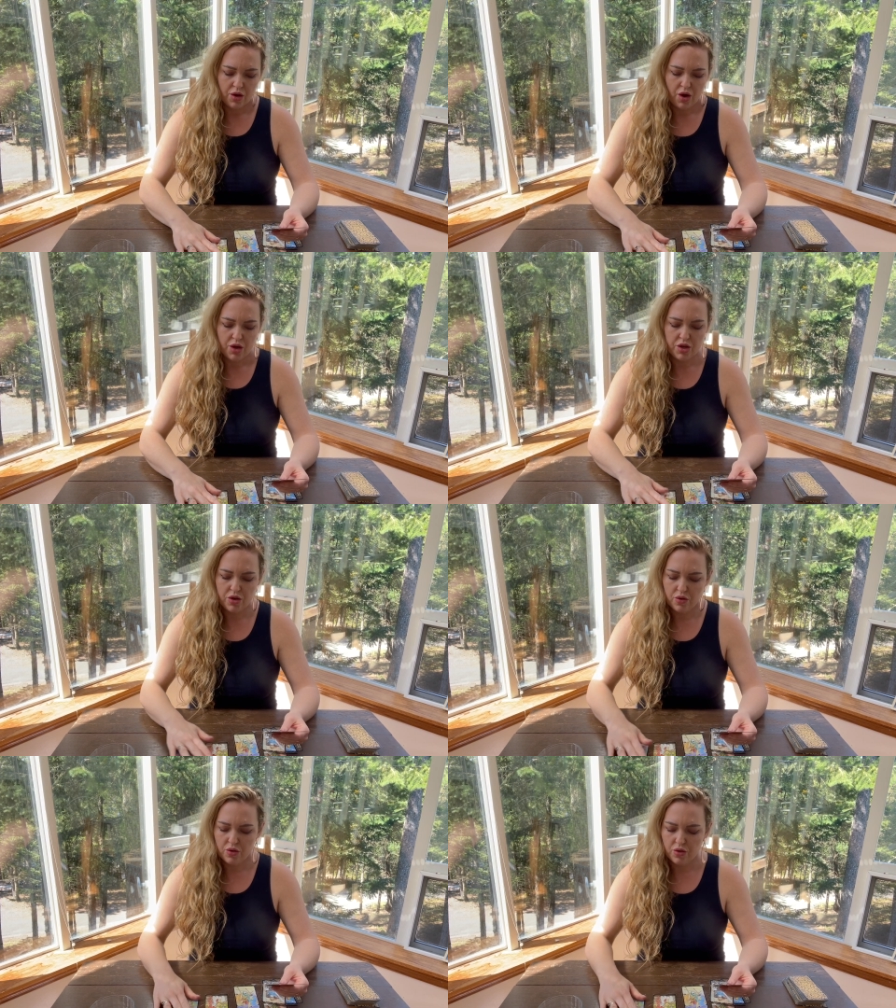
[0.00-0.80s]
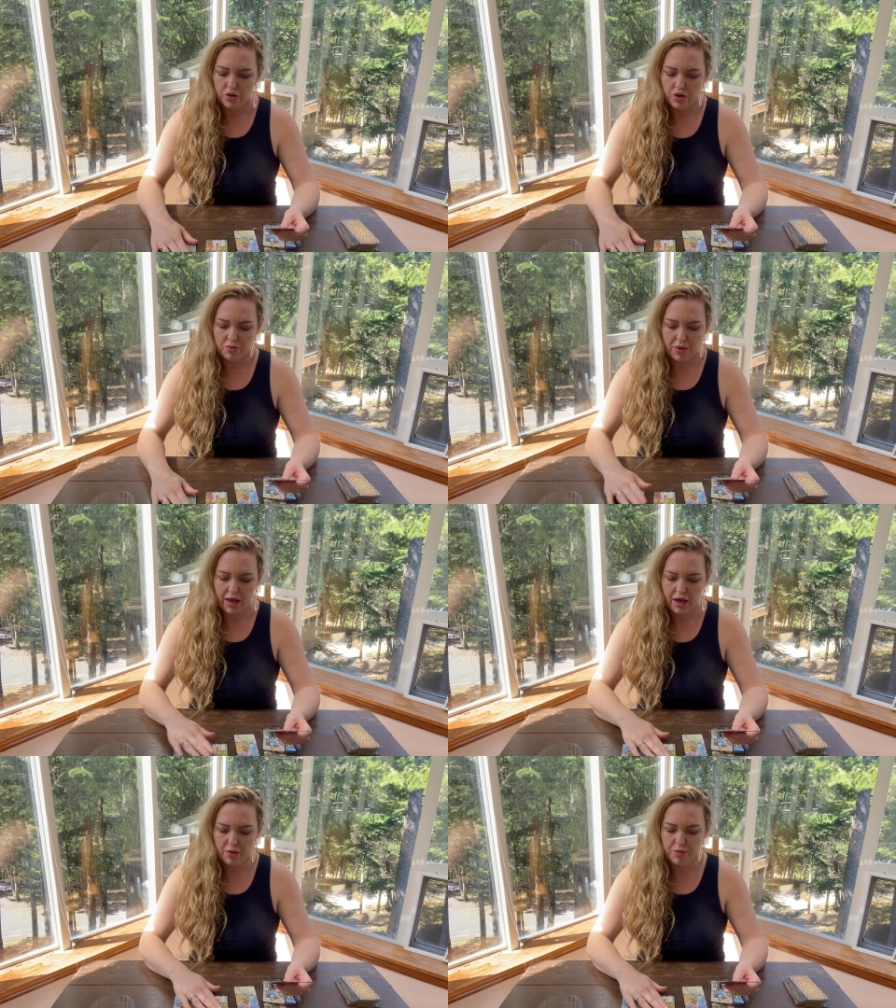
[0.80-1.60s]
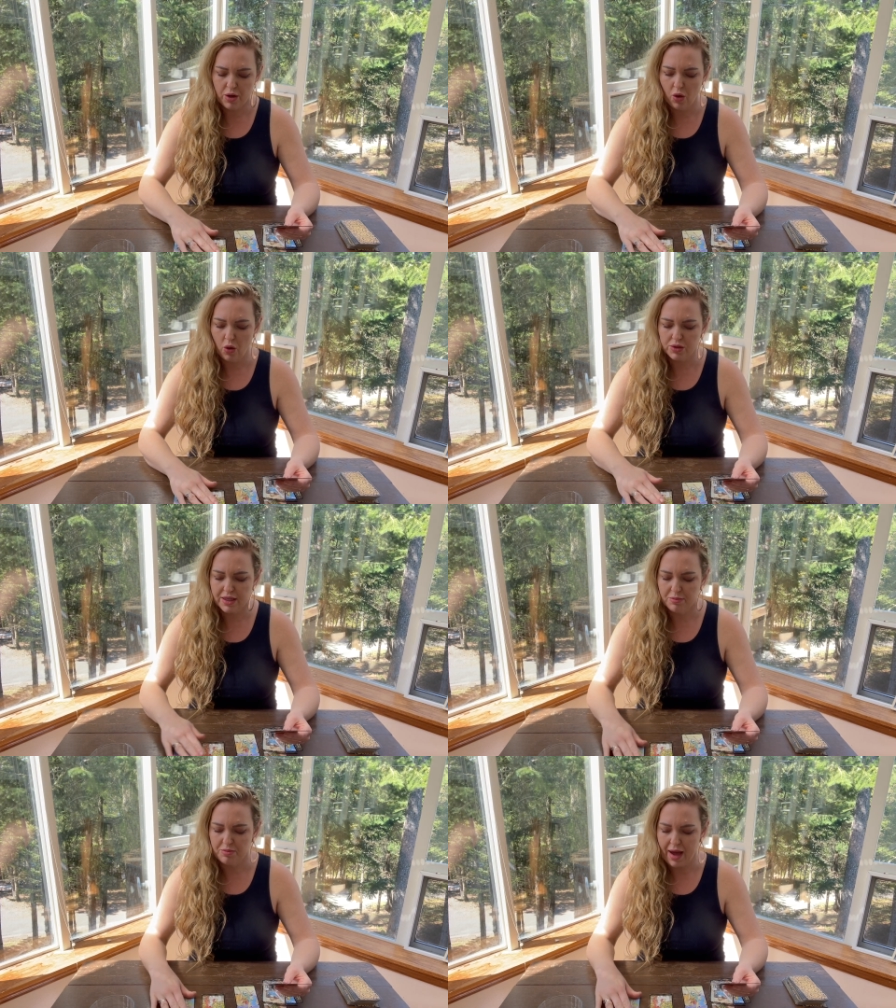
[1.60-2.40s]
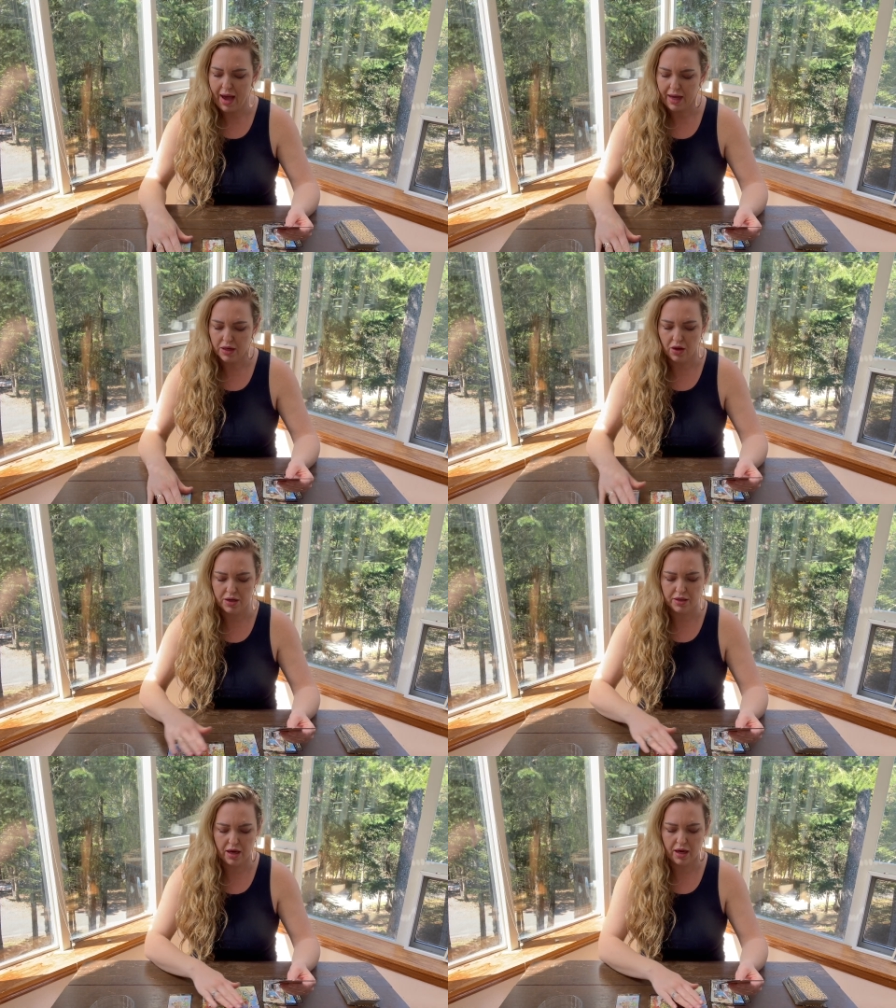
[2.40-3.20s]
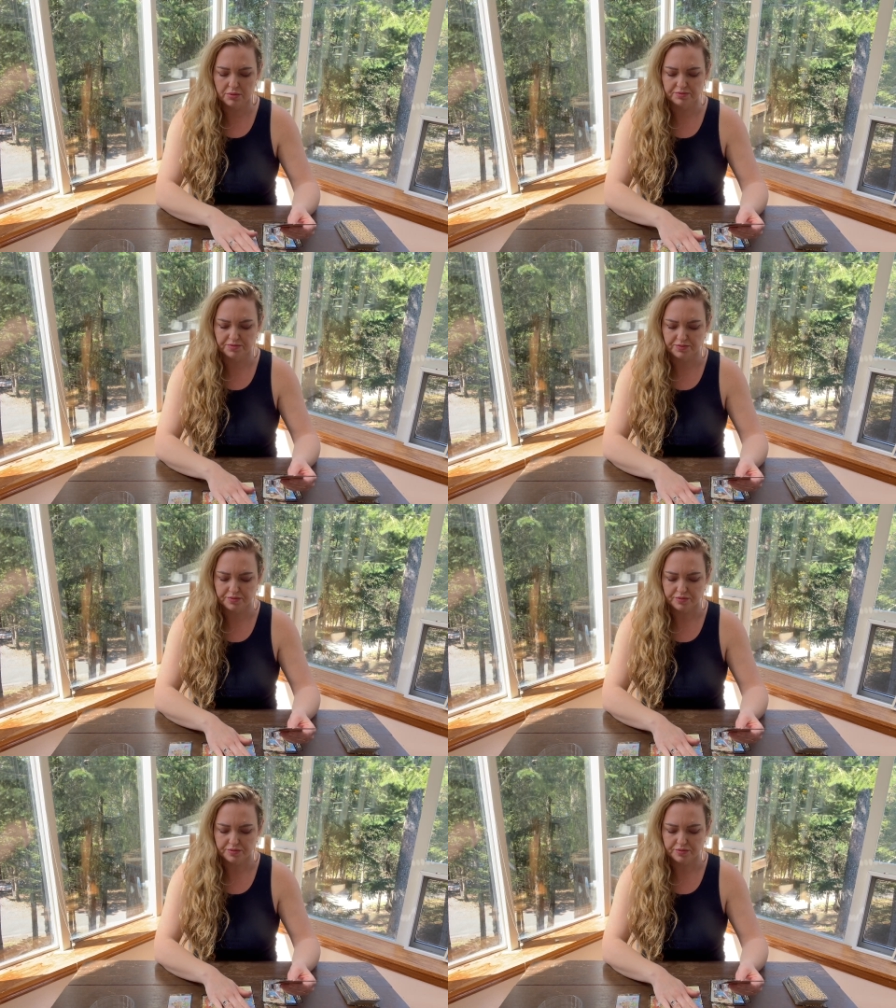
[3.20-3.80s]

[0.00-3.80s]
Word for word: You, you may have been holding back on, um,